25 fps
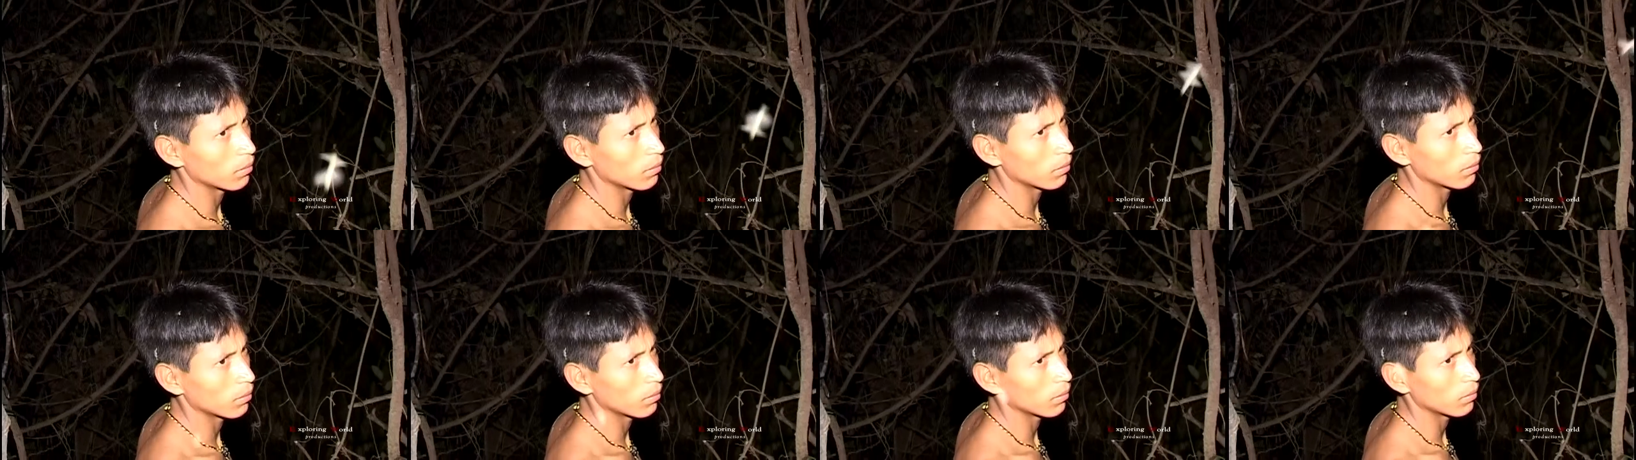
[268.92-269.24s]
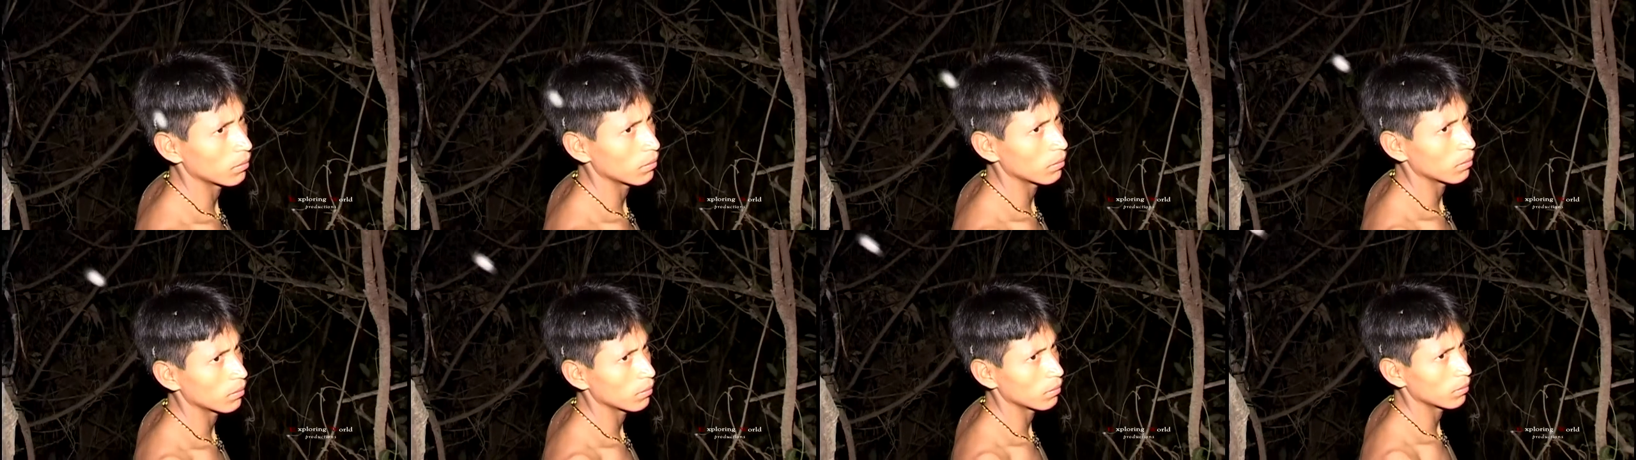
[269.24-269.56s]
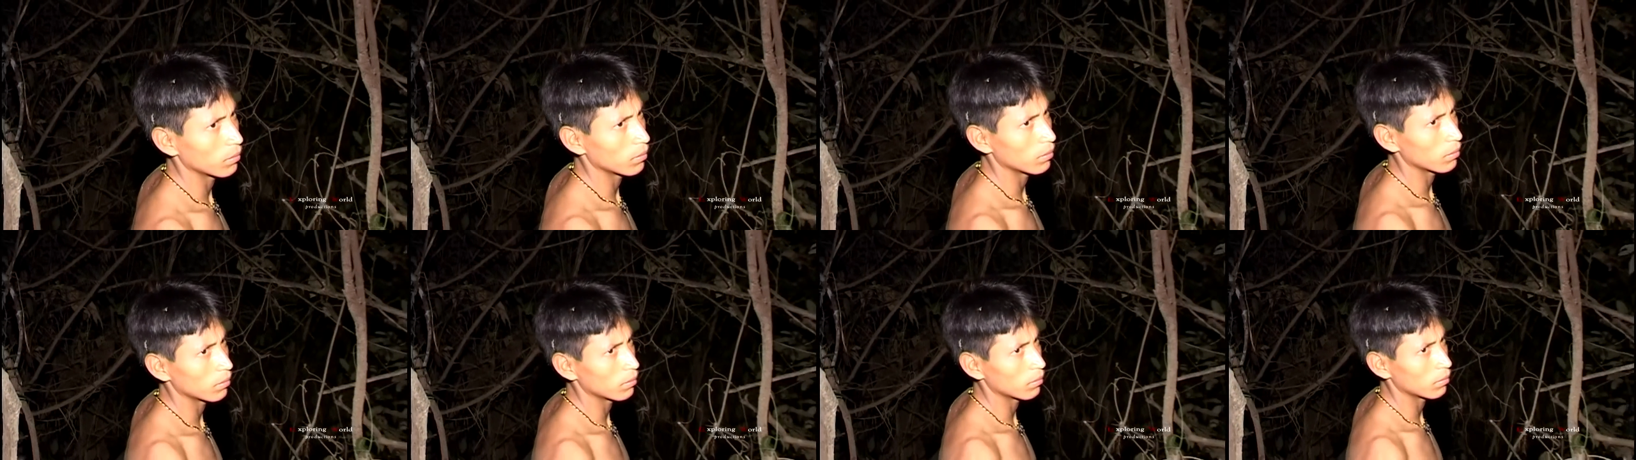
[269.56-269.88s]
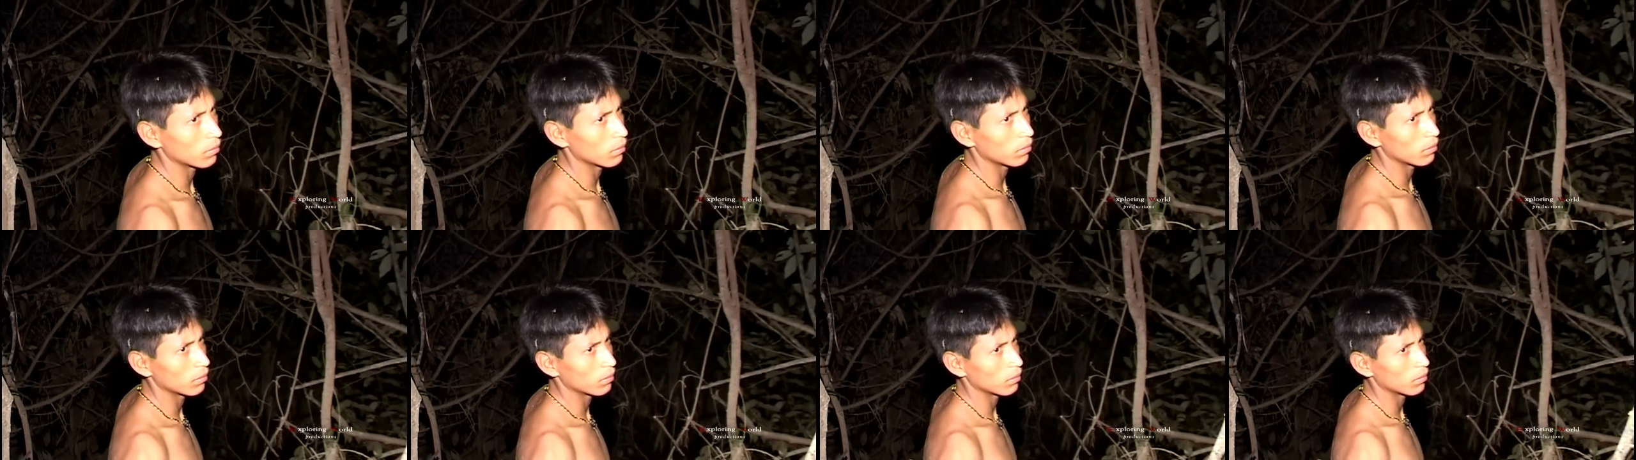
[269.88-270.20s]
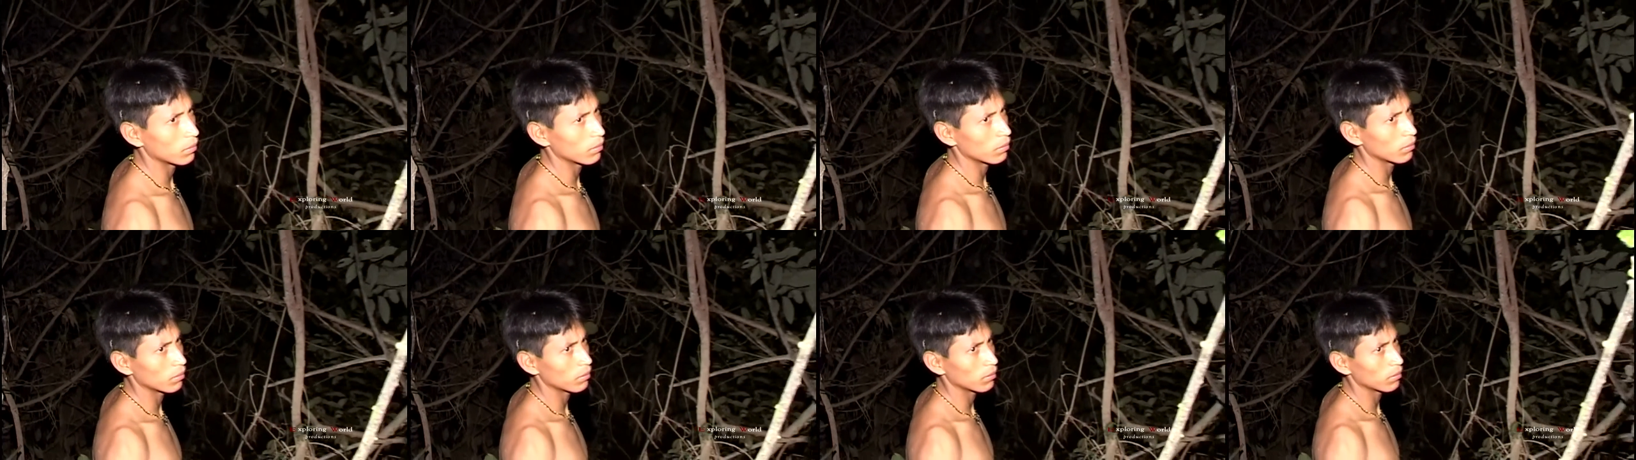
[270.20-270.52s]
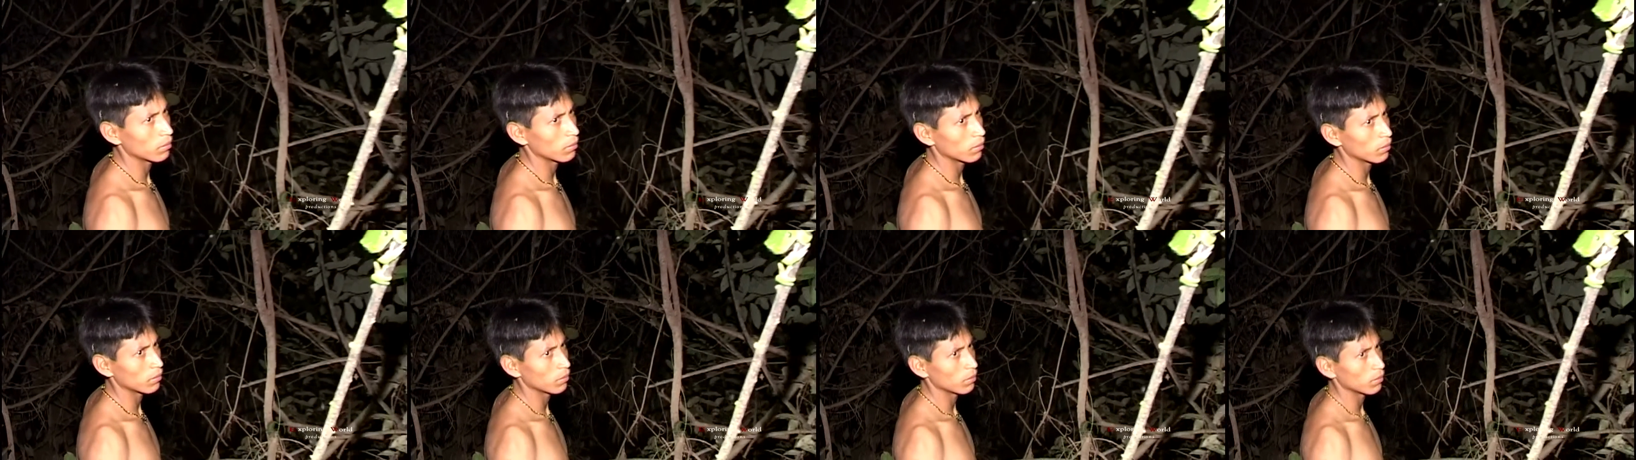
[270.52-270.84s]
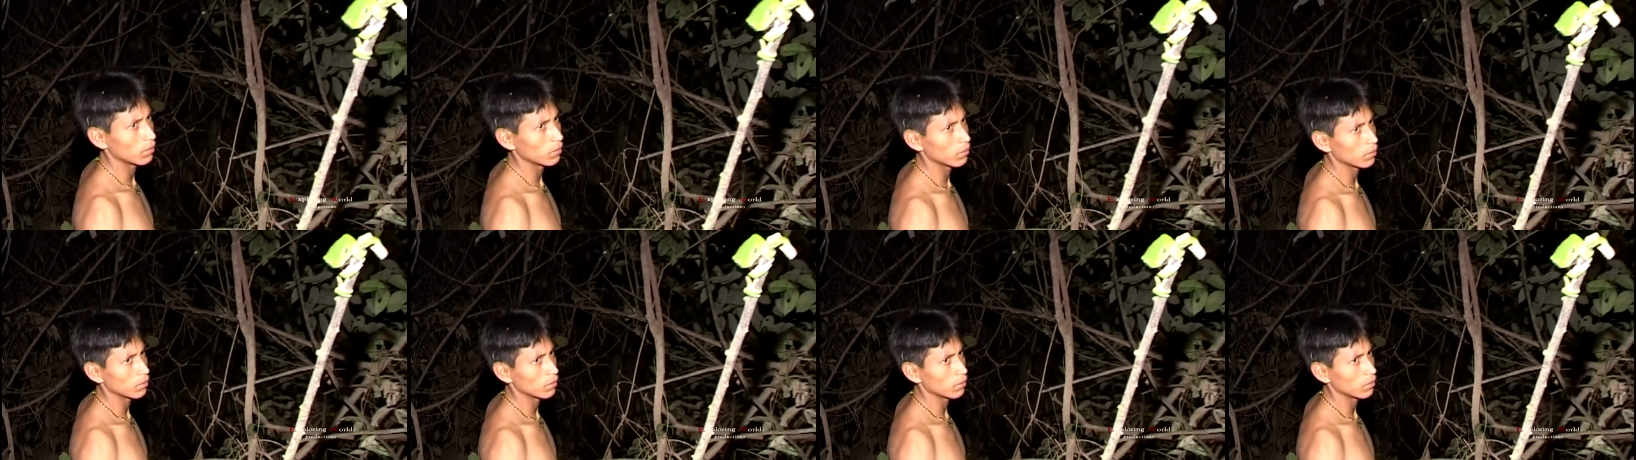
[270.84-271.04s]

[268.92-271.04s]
Nothing is said.